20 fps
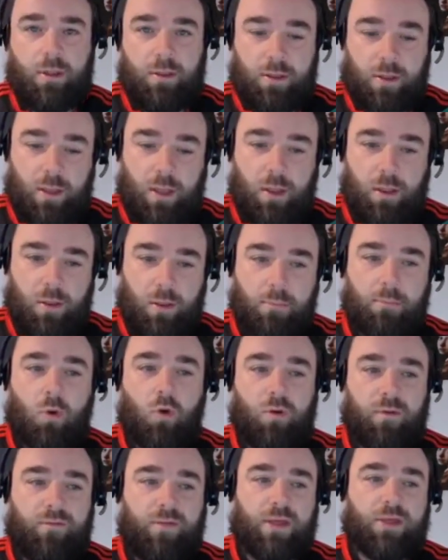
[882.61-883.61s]
then the
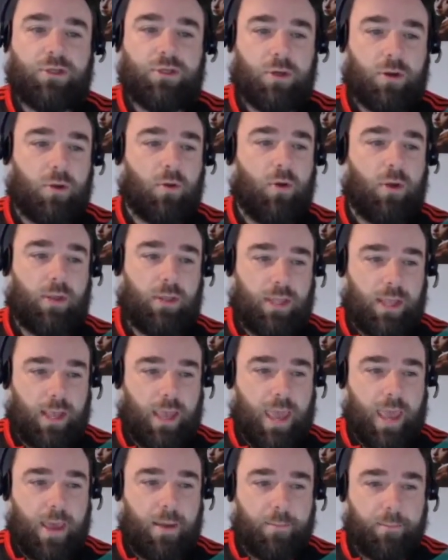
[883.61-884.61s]
more of this you're going to
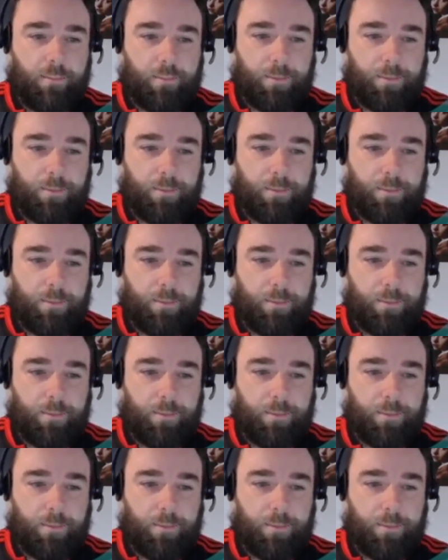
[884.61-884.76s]
get.